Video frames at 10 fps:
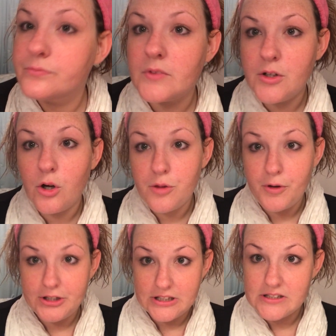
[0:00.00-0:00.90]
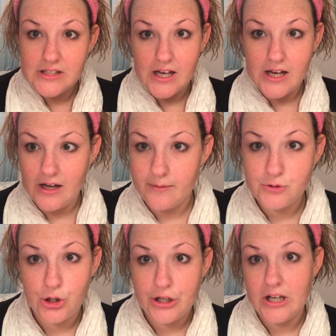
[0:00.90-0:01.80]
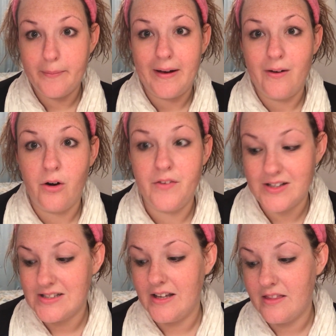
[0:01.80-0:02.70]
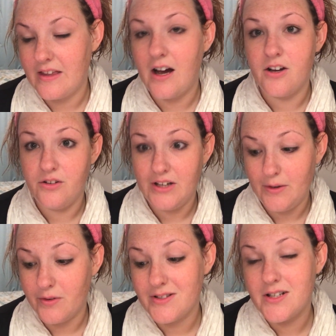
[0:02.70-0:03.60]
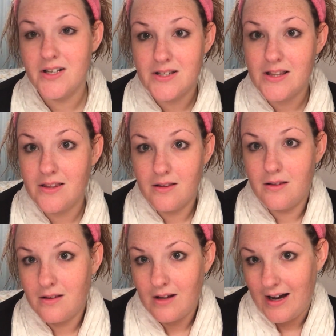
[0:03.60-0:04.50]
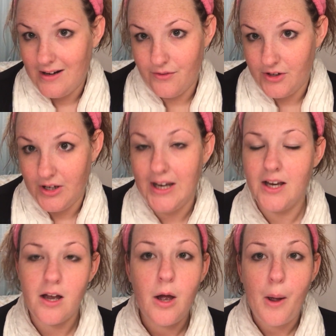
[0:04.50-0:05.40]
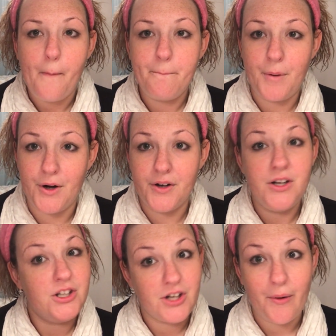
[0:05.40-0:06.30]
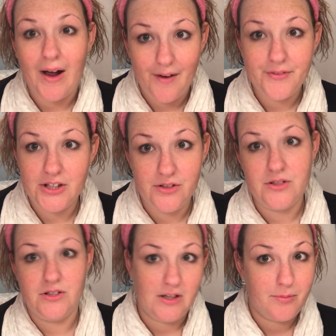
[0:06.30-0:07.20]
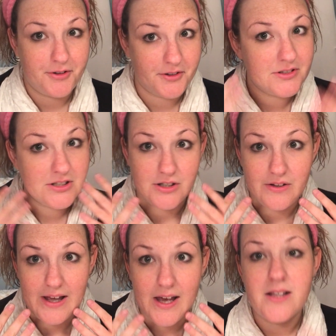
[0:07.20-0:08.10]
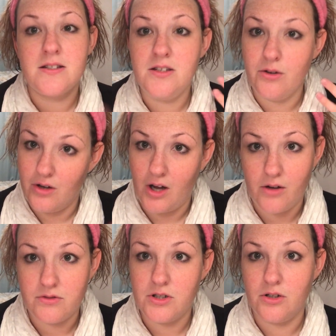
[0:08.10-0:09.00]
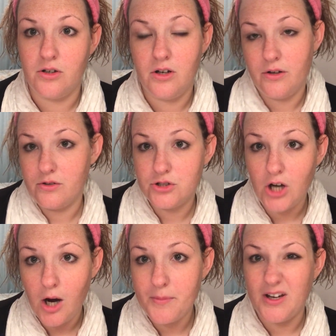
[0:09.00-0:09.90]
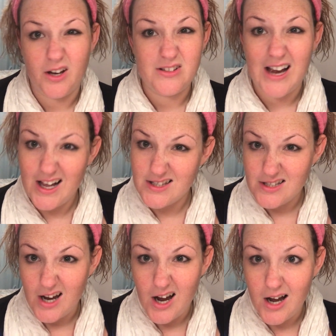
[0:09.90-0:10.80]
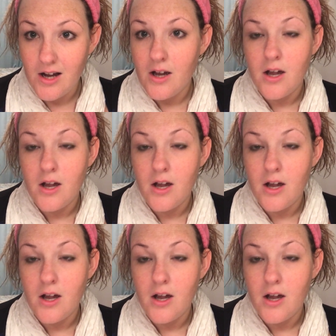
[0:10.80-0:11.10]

And all the products that I'm talking about, obviously they are unique ones because I love unique, but you don't have to use unique products to do this. You can go to your local shop, you can go to Asda,